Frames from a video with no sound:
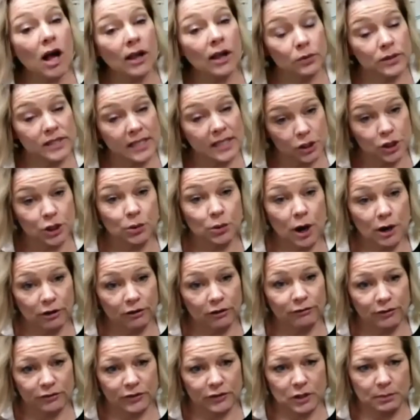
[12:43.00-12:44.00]
It was like
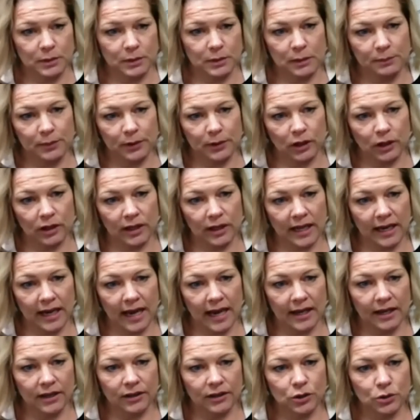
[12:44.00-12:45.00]
250 people. And
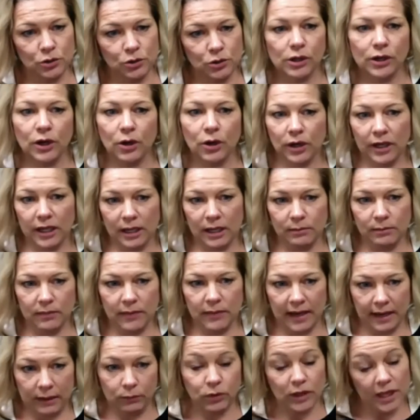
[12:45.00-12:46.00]
I usually go to,
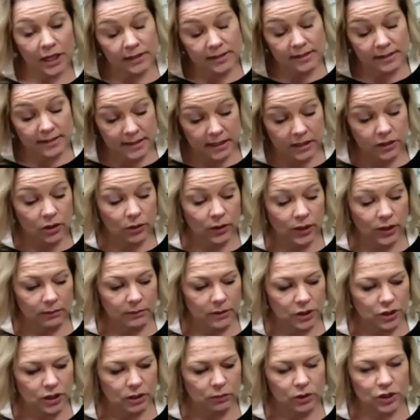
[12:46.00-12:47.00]
I did go to
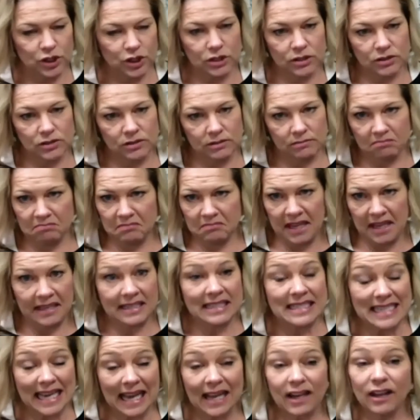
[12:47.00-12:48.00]
imaging, which is like
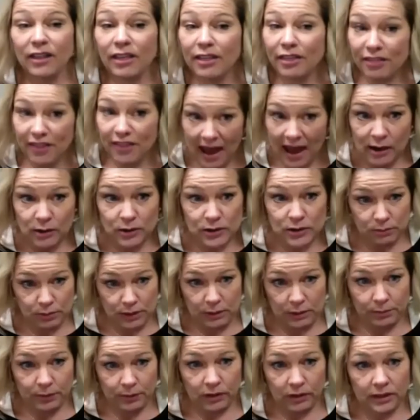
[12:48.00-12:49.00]
10,000
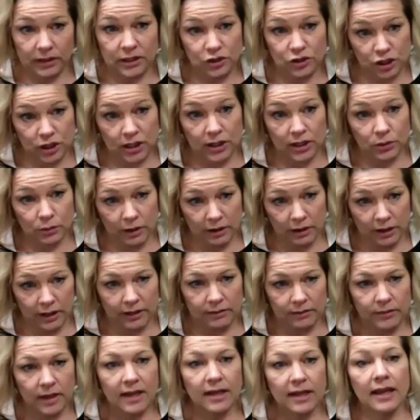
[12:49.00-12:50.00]
people in
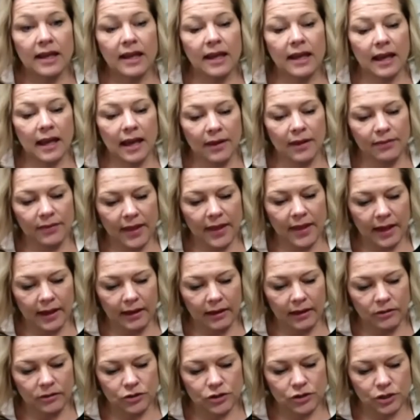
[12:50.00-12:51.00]
January. Mm-hmm. And
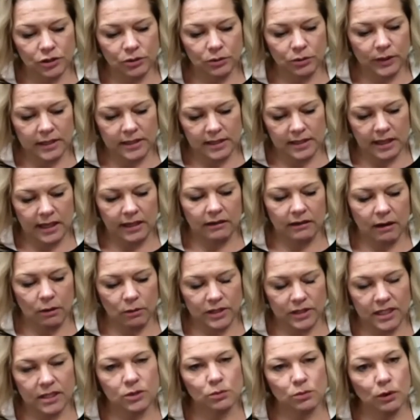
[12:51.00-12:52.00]
then 2 weeks later, I
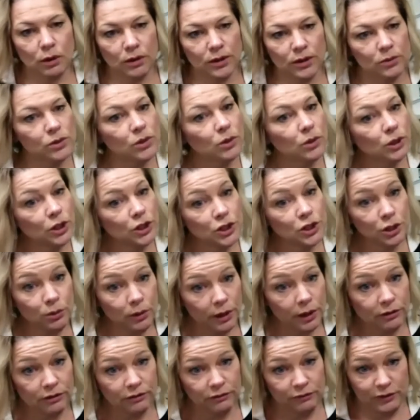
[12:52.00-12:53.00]
went to this where there was only
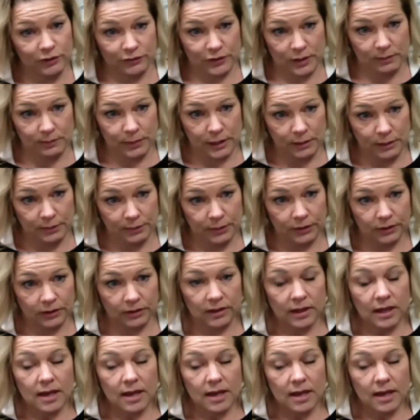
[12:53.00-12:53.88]
250 people.